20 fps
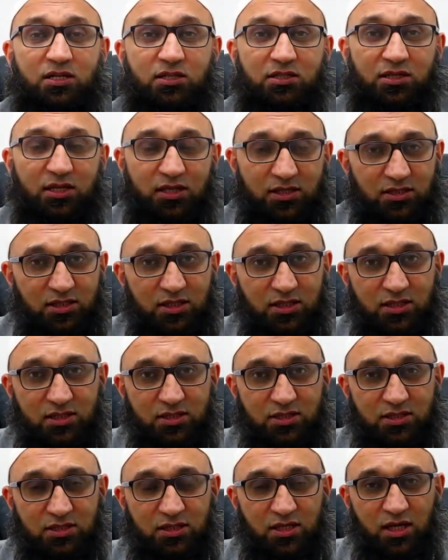
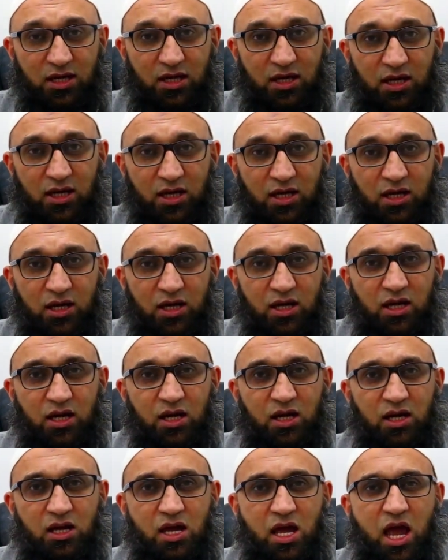sisters,
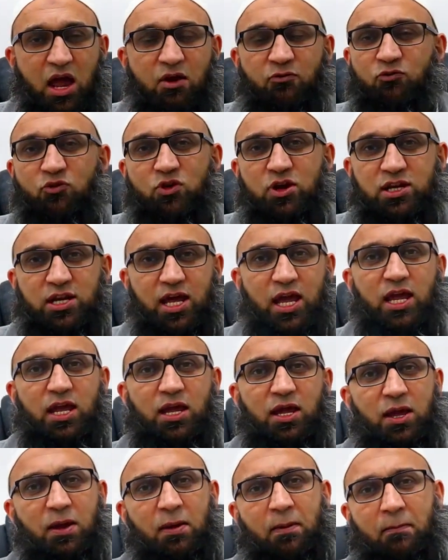every
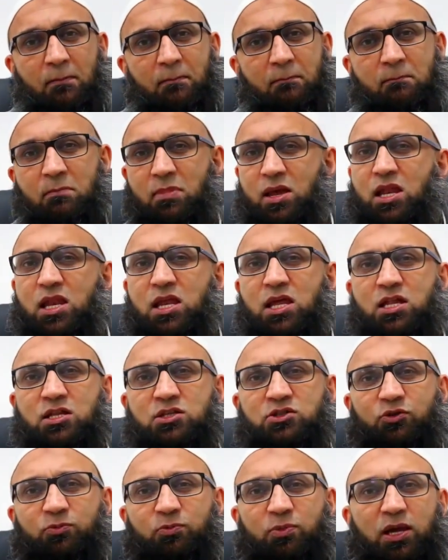day
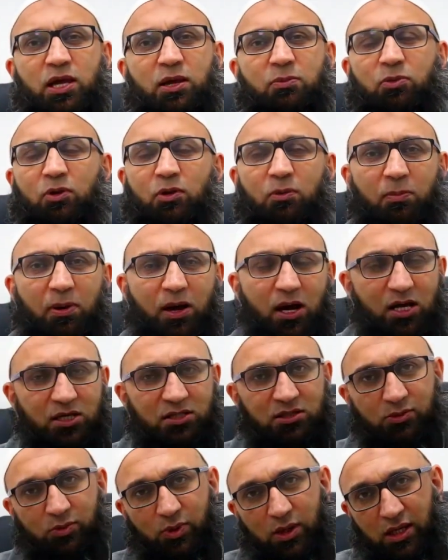millions of people
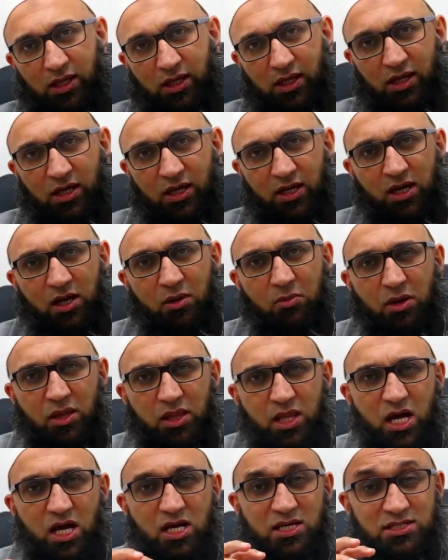pass away. But
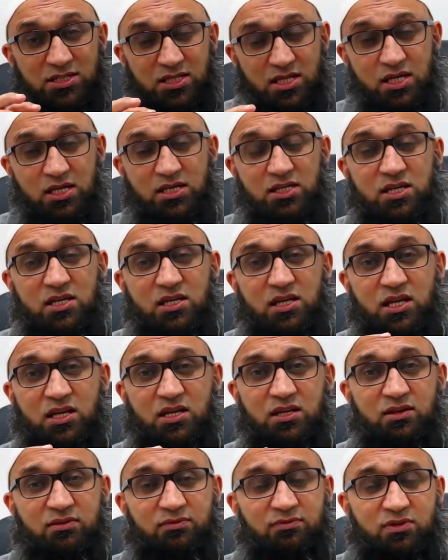there are certain
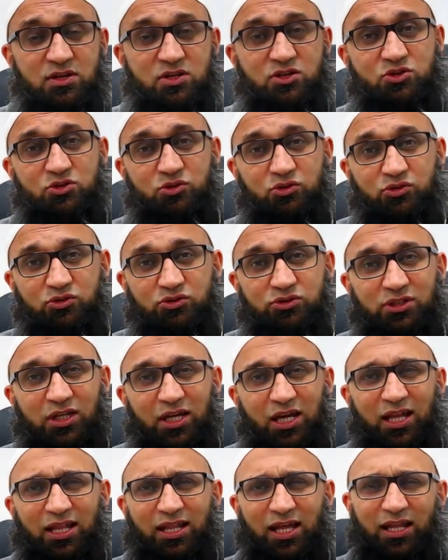individuals
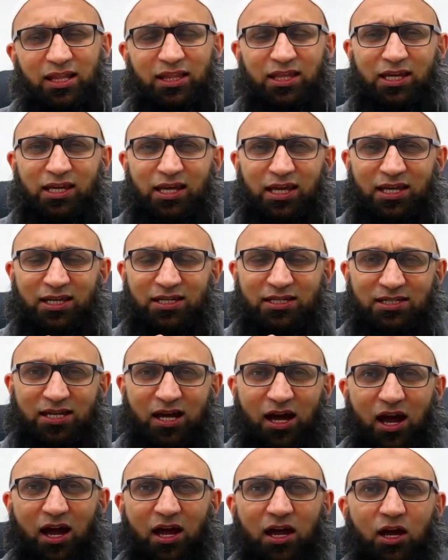that the
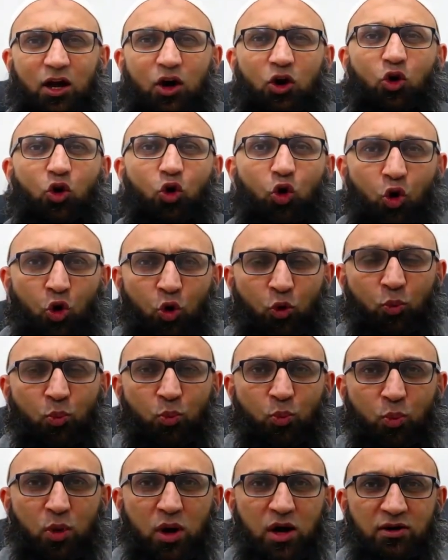entire
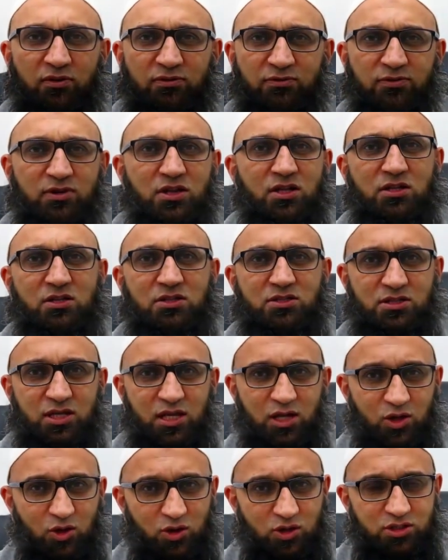Ummah feels
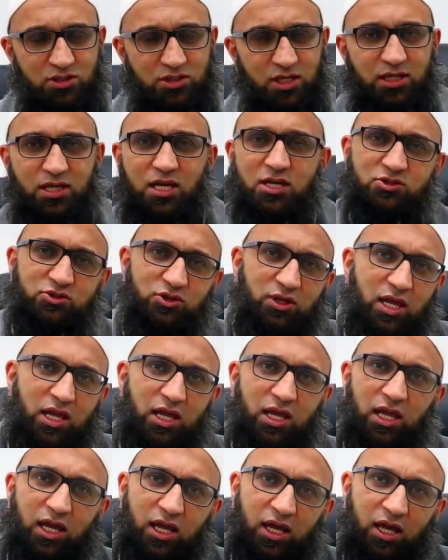they lost. And
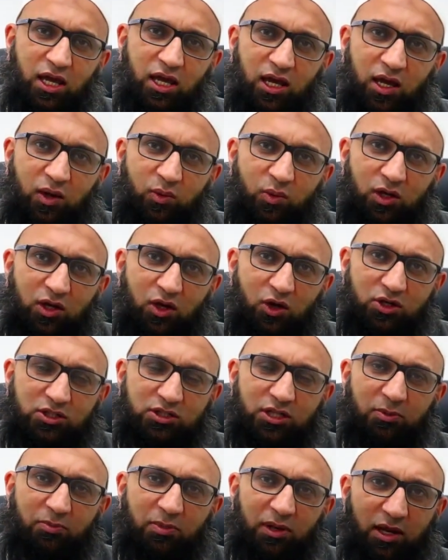yesterday we
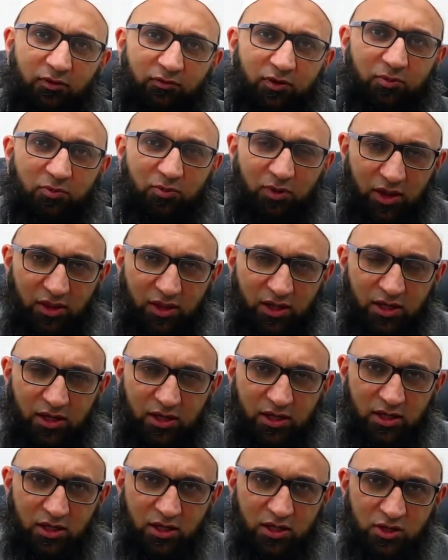lost a beloved
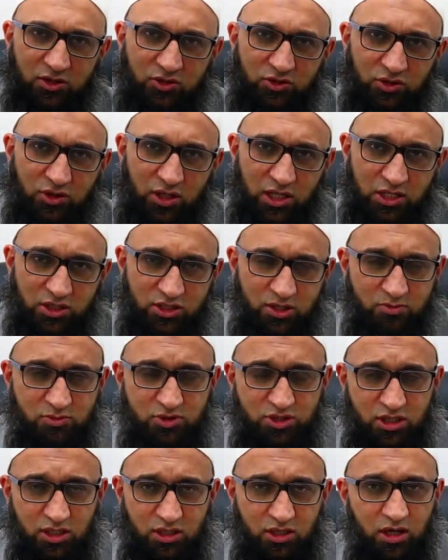brother, Junaid
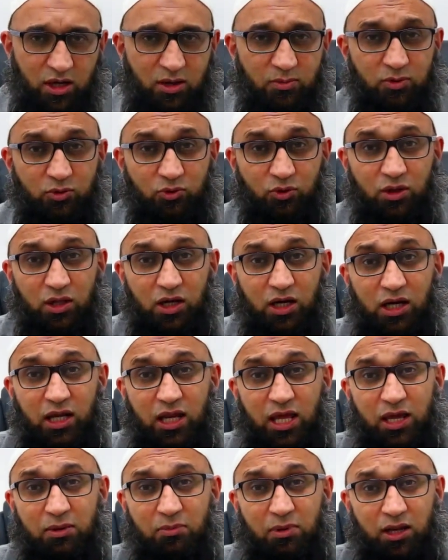Jamshed Rahimahullah.
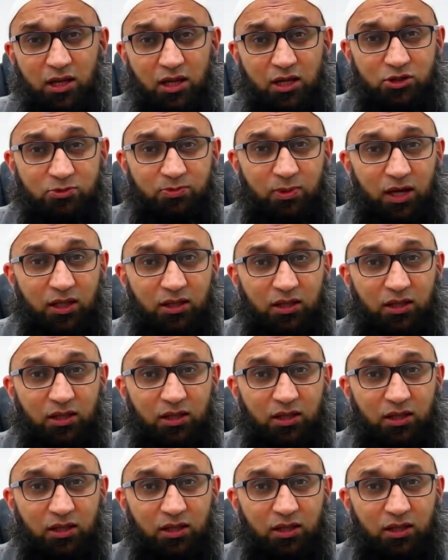May Allah subhanahu wa